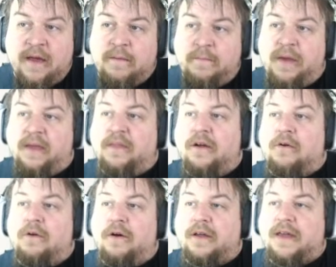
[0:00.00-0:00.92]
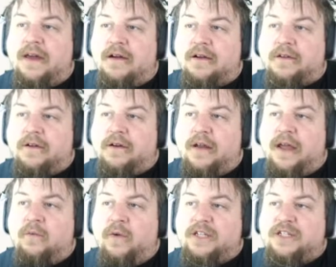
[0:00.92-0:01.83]
being the heroic character
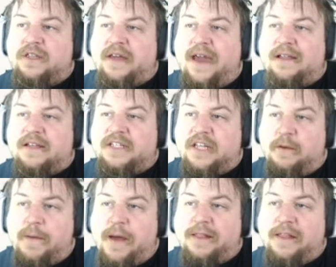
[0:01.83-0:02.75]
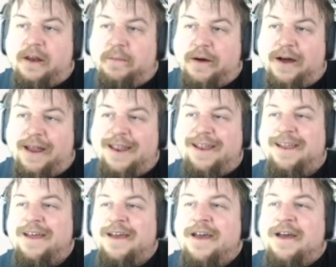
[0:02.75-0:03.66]
in which the galaxy depended upon.
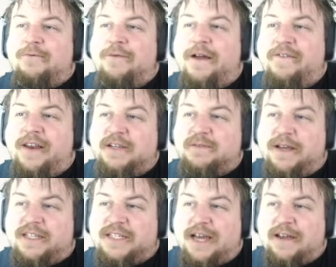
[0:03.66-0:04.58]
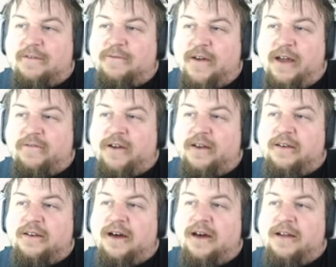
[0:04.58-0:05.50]
Revan is my second favorite
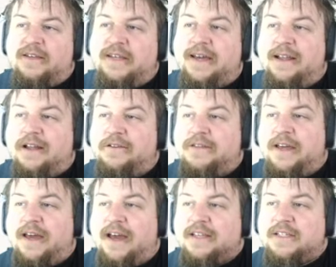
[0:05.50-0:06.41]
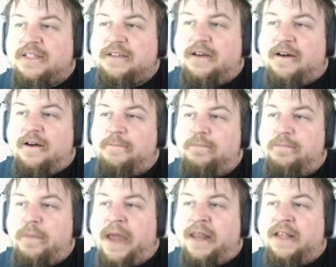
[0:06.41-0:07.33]
uh, D L O T S. Uh,
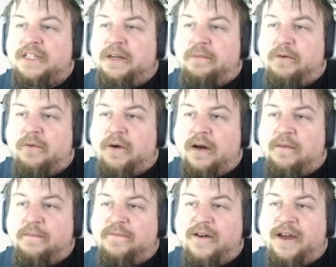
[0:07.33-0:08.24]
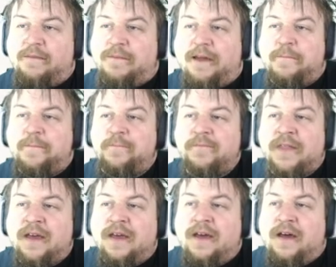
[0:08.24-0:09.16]
Bane is number one. Fight me.
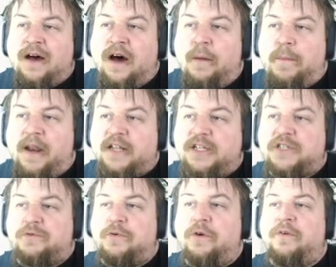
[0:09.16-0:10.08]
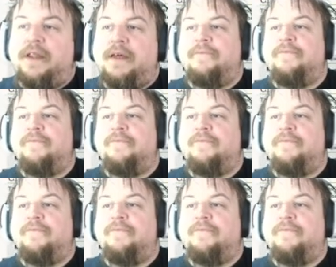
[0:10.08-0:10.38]
Uh, but it just ruined him